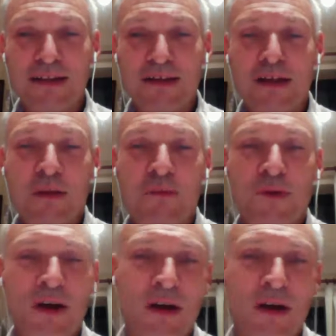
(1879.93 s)
On
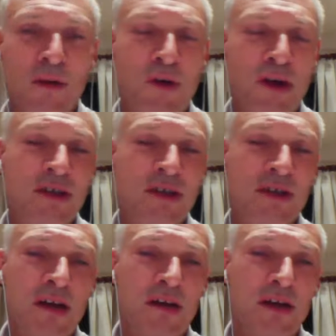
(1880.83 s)
the bright
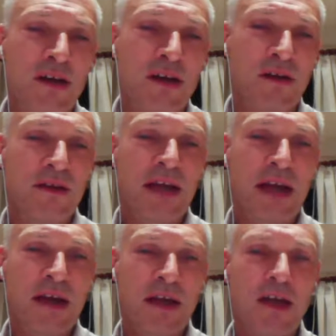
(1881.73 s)
side, the
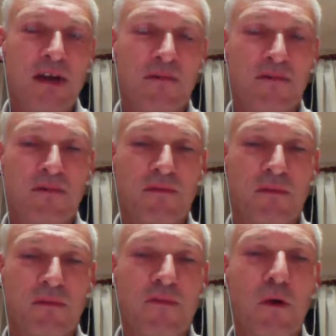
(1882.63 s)
technique of
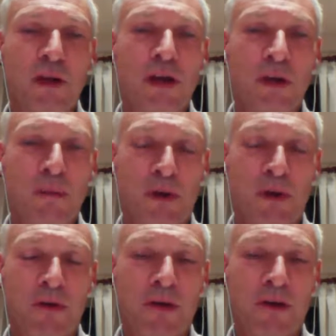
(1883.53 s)
folding up a
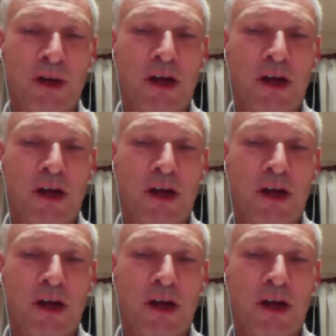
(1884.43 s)
mirror,